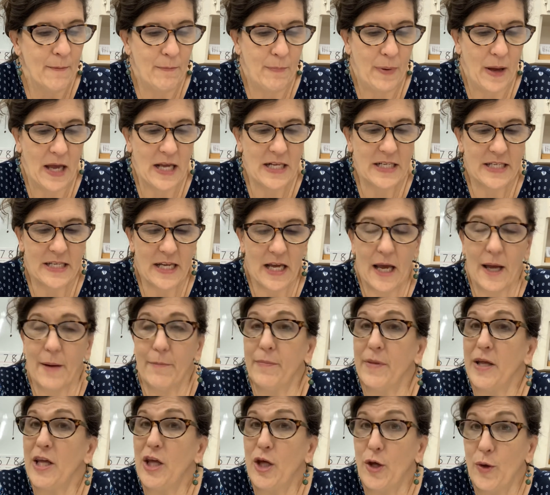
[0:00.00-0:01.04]
But
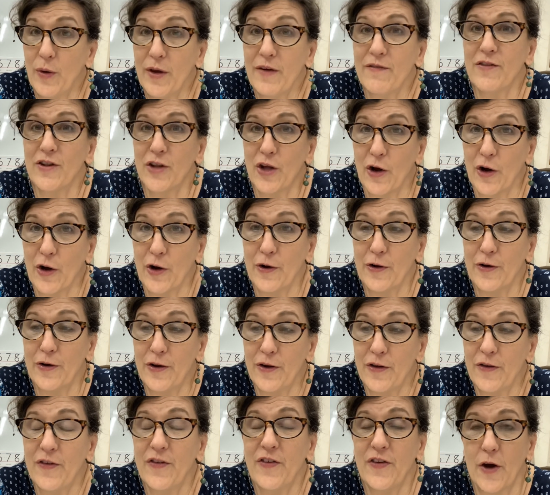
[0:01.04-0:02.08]
you have
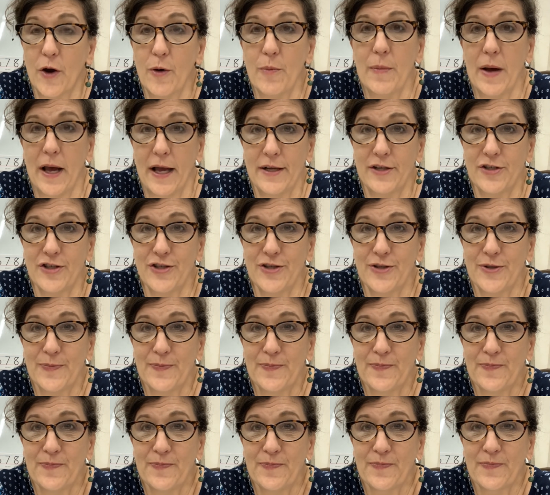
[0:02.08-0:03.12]
learned so much.
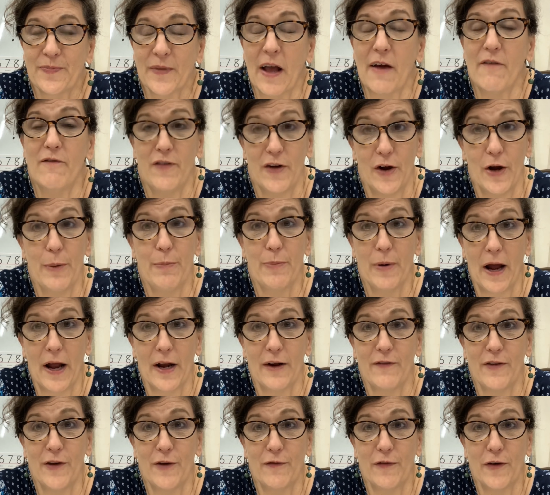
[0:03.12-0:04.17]
I'm very
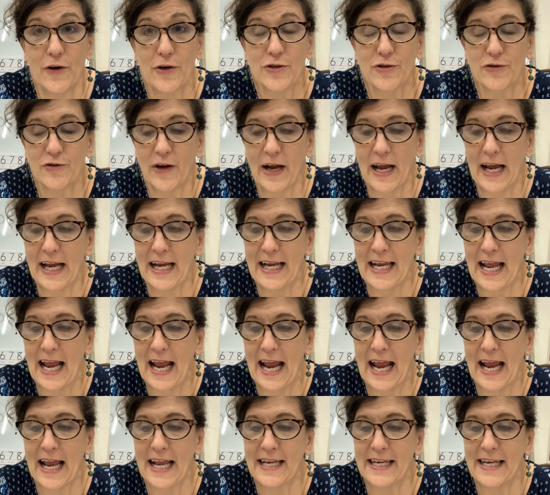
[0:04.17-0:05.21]
proud of you, first grade,
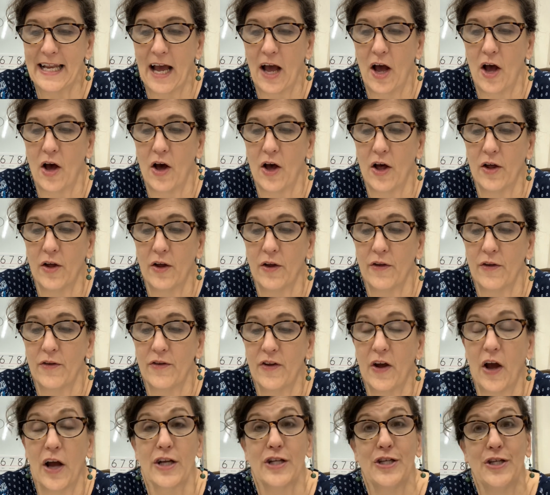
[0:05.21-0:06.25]
and I'll
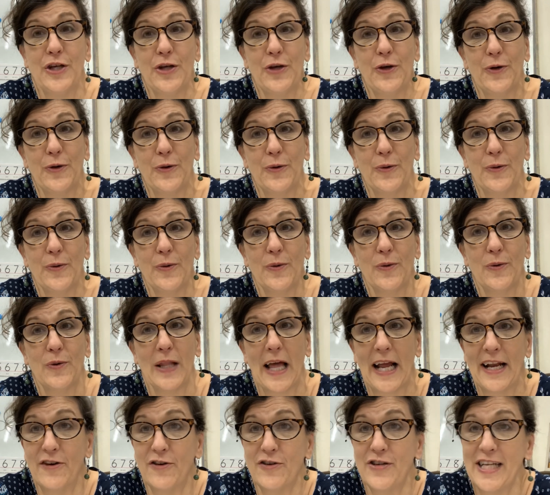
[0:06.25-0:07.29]
talk to you
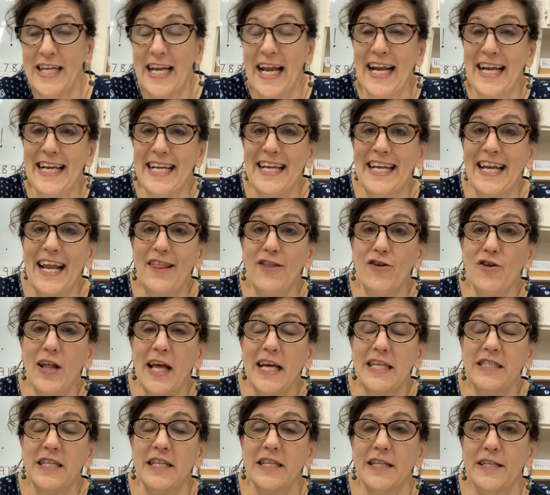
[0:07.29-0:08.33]
later today in another
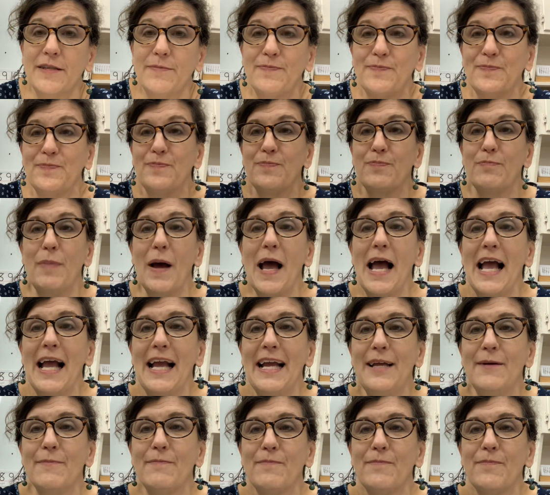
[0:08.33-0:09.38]
lesson.
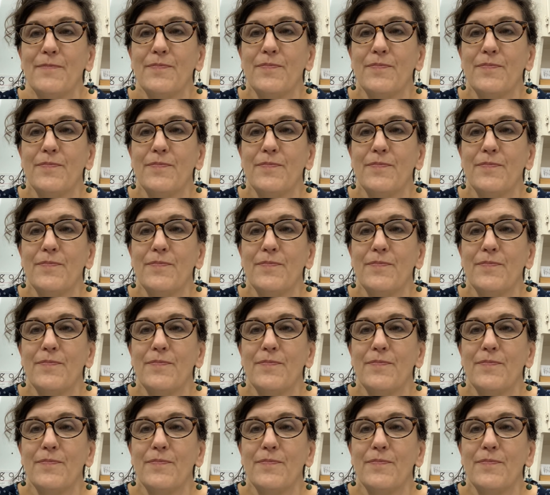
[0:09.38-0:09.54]
Bye.